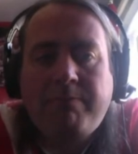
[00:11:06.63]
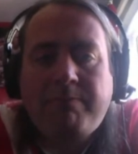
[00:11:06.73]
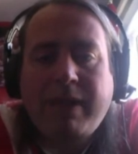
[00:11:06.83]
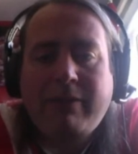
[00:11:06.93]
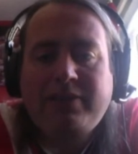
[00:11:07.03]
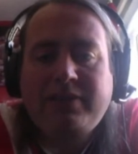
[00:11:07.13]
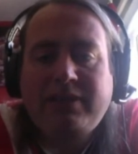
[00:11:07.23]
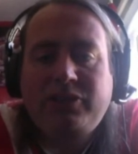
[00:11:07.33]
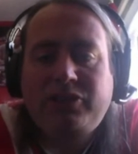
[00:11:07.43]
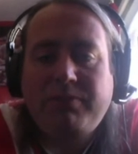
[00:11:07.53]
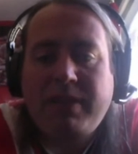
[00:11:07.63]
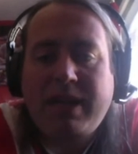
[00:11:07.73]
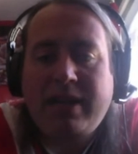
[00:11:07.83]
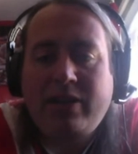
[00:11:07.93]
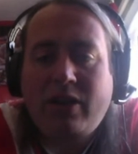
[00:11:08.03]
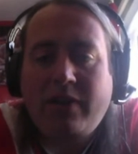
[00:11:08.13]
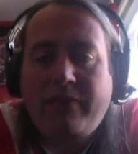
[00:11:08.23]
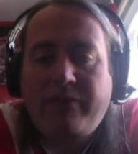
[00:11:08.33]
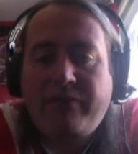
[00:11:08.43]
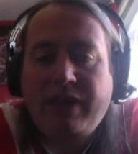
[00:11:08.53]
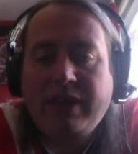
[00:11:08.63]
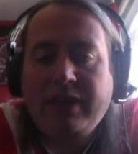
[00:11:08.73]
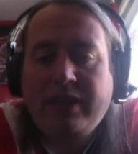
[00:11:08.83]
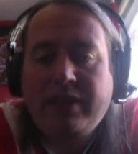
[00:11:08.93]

Paris Saint-Germain, I think